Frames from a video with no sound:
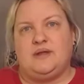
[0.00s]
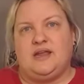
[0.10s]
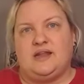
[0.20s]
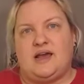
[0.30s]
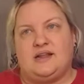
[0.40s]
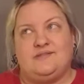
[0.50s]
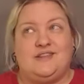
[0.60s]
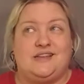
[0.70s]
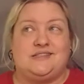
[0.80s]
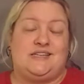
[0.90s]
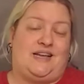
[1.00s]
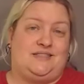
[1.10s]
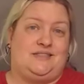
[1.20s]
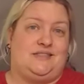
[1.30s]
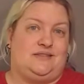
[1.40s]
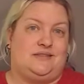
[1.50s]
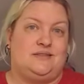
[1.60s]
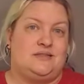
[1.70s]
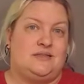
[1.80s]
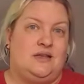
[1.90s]
they were made out of the
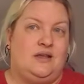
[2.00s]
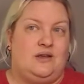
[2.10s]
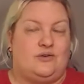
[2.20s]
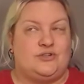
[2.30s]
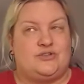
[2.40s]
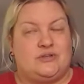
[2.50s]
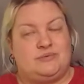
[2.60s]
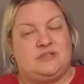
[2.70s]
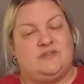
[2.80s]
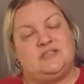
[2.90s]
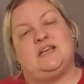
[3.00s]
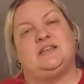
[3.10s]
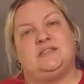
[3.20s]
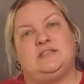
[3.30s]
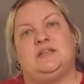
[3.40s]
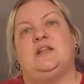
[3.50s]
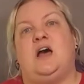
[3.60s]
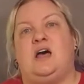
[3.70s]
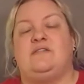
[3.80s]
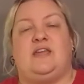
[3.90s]
intestines or strips of
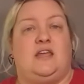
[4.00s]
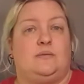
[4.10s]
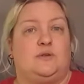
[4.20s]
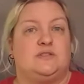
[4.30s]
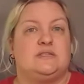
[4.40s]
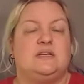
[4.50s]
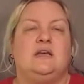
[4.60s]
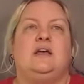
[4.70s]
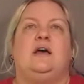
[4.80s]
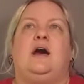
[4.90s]
intestine of animals.